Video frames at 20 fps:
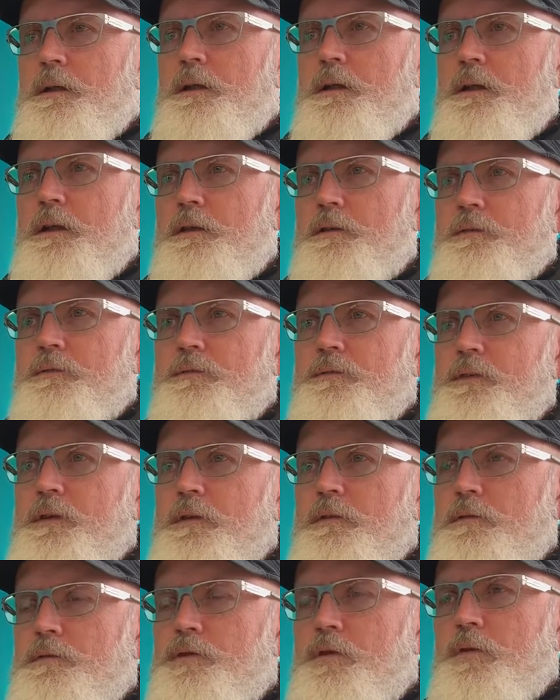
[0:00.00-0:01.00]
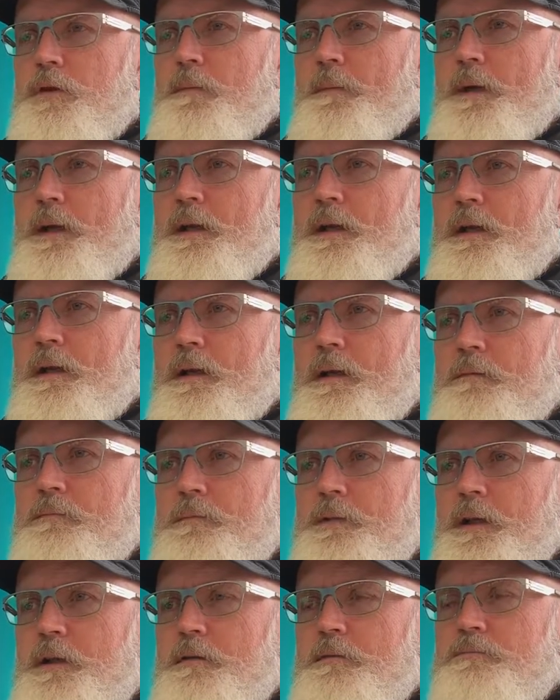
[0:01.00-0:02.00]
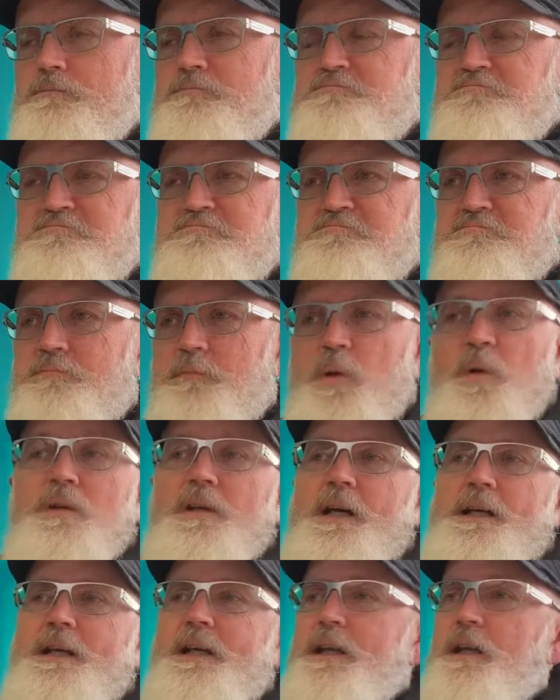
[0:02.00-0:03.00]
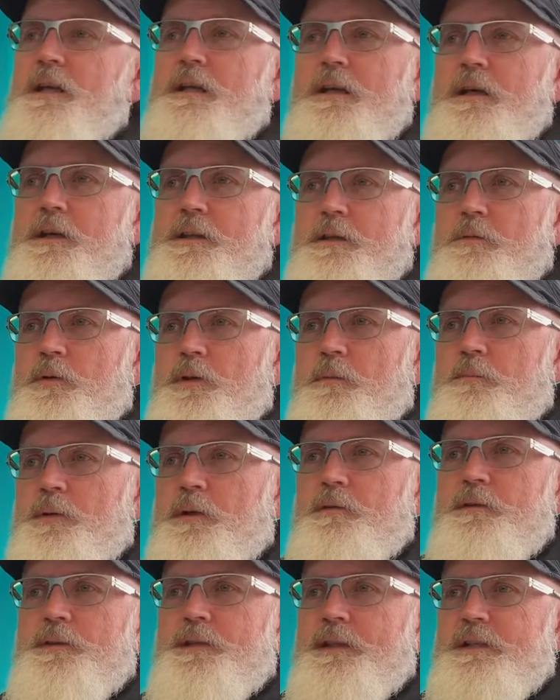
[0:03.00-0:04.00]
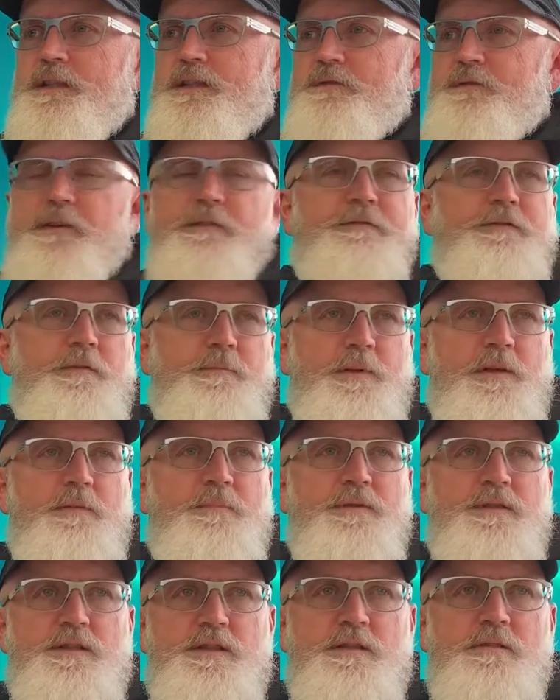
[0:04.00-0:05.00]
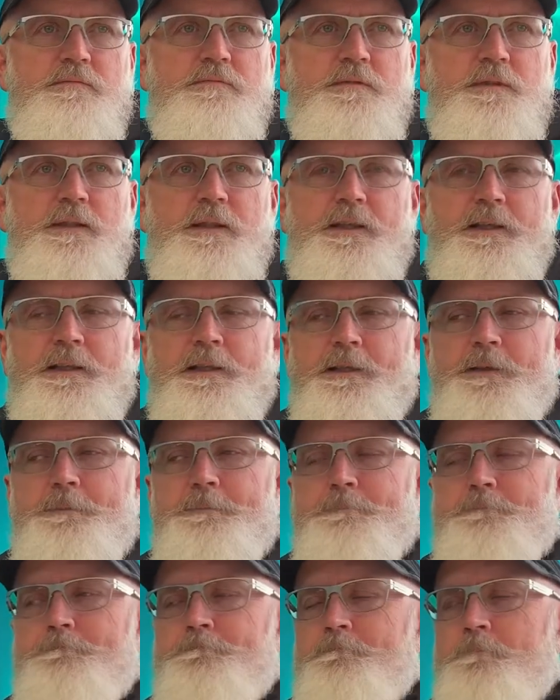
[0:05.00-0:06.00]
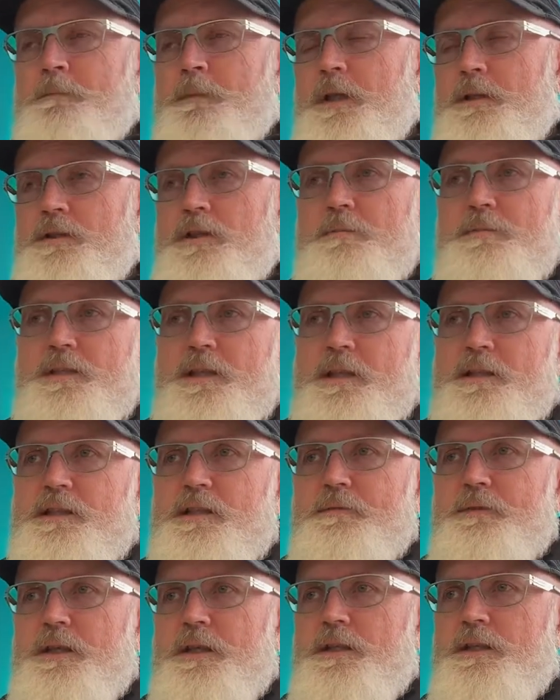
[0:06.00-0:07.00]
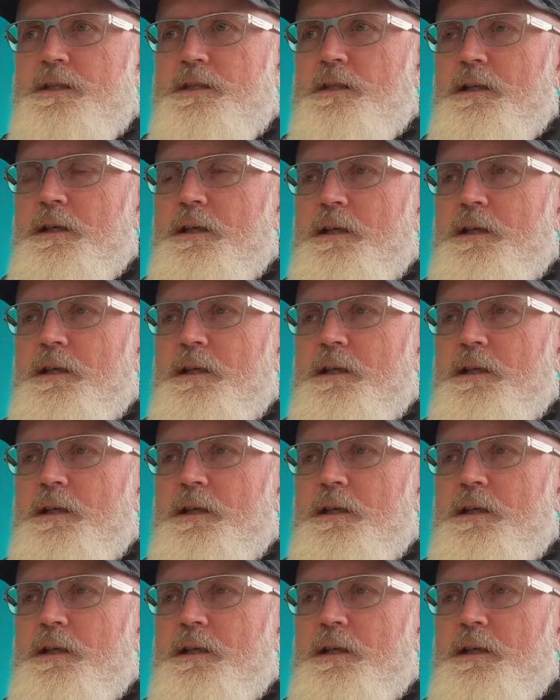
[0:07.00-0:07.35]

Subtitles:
If you're talking about like any client, they want a building that's fit for purpose in terms of the activities.